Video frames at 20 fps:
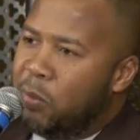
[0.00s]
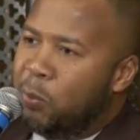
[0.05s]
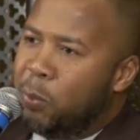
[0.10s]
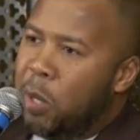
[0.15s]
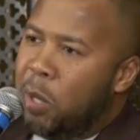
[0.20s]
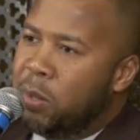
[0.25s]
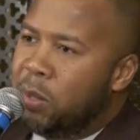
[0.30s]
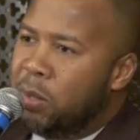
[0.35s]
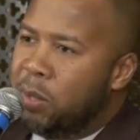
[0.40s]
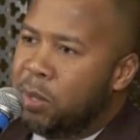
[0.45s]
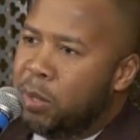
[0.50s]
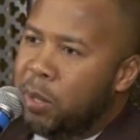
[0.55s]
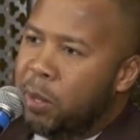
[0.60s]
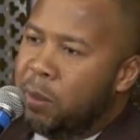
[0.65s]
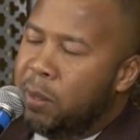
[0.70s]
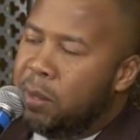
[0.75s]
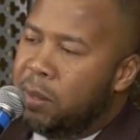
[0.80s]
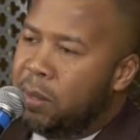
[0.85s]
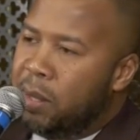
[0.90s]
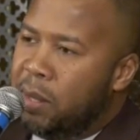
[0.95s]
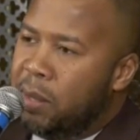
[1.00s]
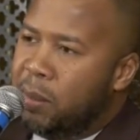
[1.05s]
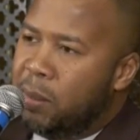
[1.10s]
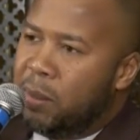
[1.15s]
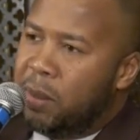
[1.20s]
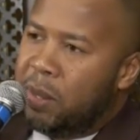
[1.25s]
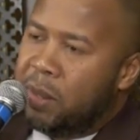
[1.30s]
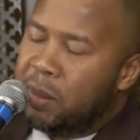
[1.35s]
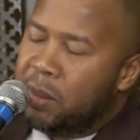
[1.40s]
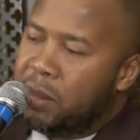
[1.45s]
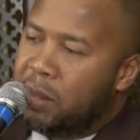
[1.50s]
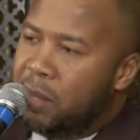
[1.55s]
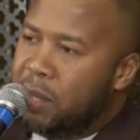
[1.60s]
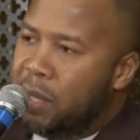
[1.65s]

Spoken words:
Persians, Syrians, and who else?